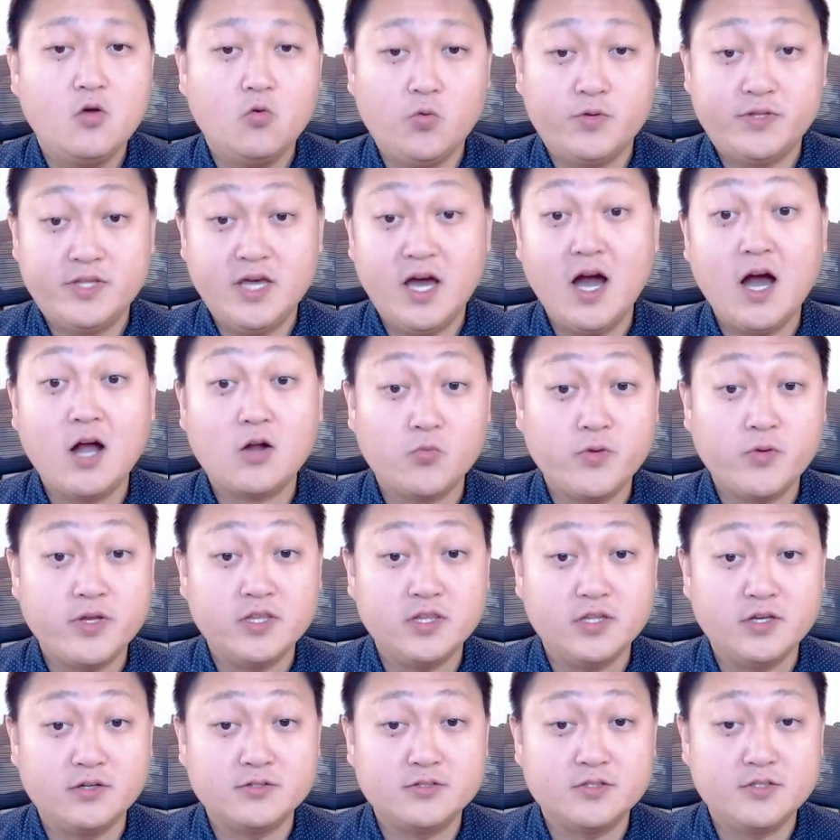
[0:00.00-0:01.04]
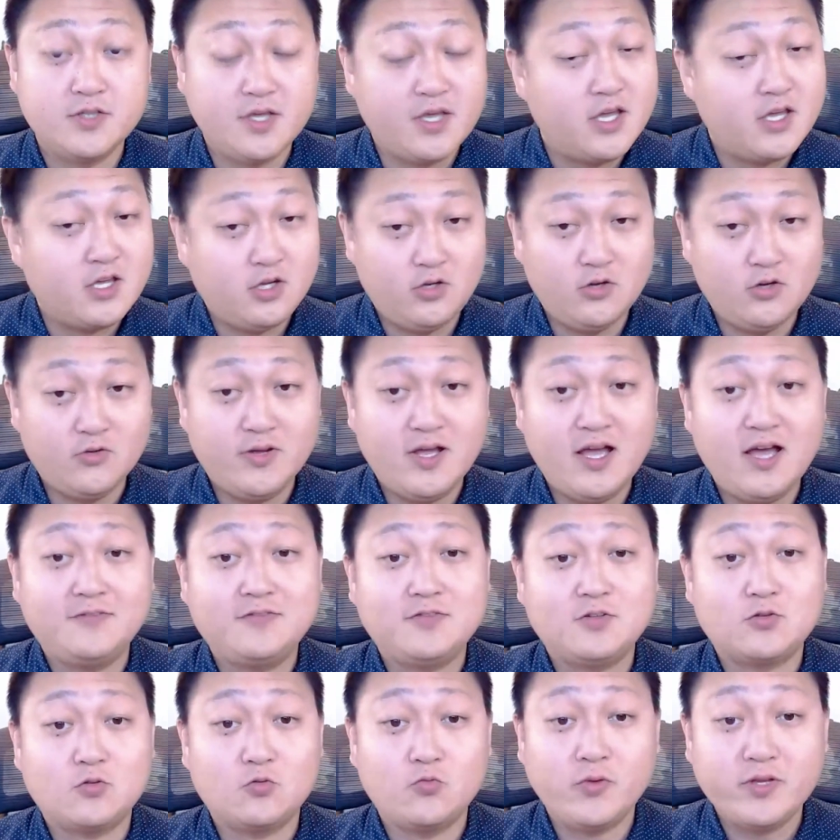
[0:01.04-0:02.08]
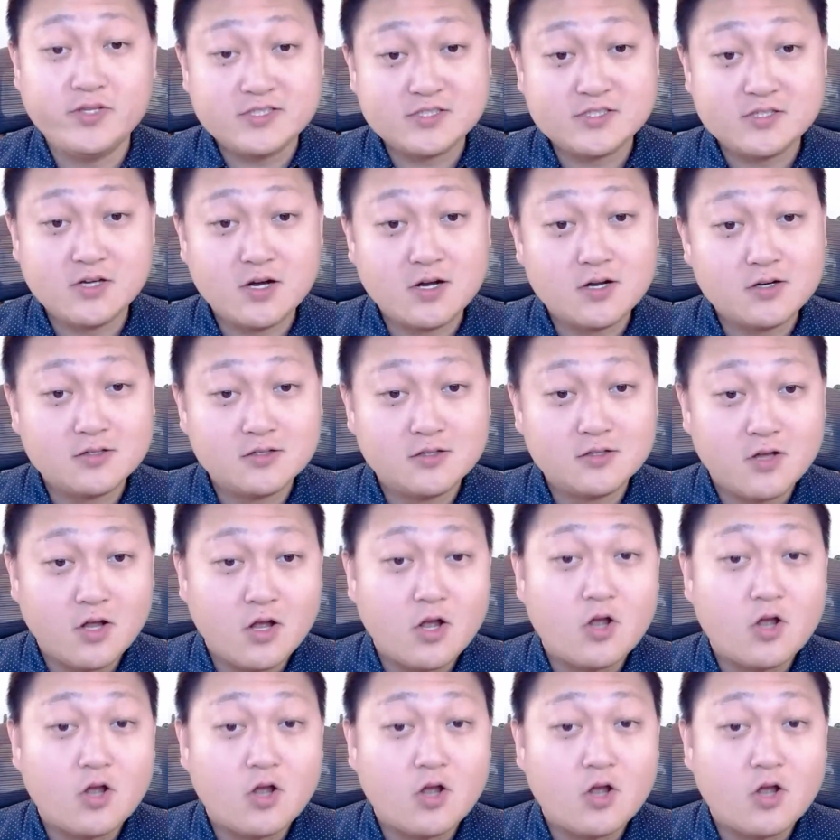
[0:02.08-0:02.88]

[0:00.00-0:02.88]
With Hot Reload, you don't have to restart,